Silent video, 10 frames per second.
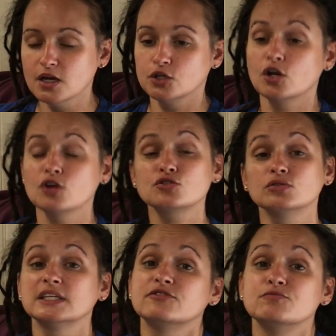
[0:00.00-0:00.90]
You can also
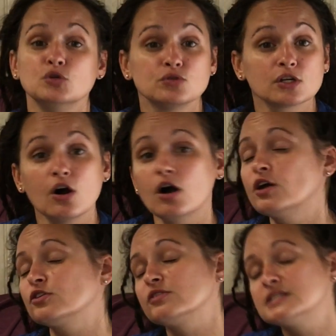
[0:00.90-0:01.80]
leave music
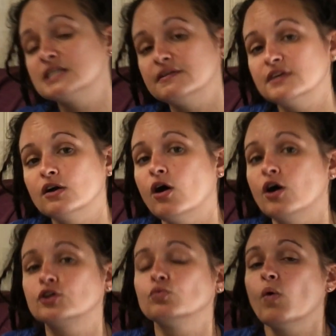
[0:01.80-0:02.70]
on, or the TV
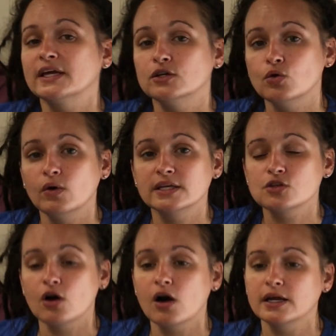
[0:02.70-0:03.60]
on, or white noise
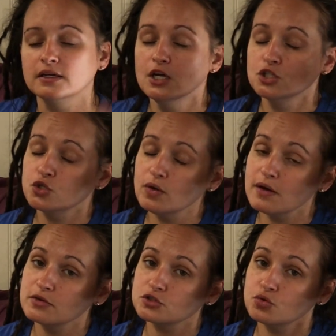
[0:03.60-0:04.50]
on to
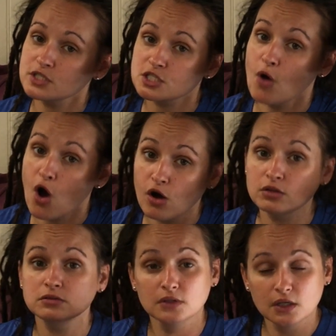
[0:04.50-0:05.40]
a
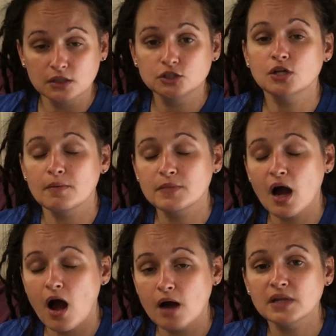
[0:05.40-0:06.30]
small,
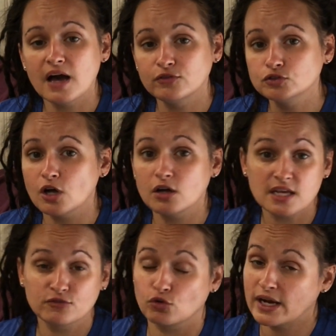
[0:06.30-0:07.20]
calm level. Dogs
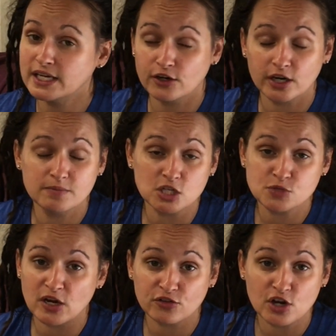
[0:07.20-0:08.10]
have great hearing, much
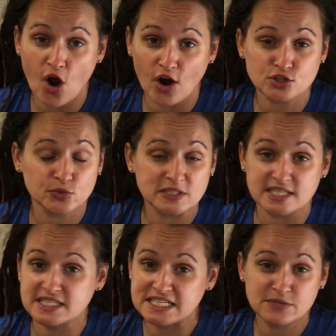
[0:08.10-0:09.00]
better than ours, so it
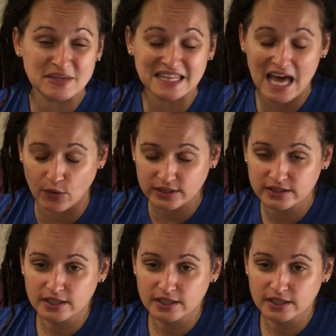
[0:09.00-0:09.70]
doesn't need to be loud,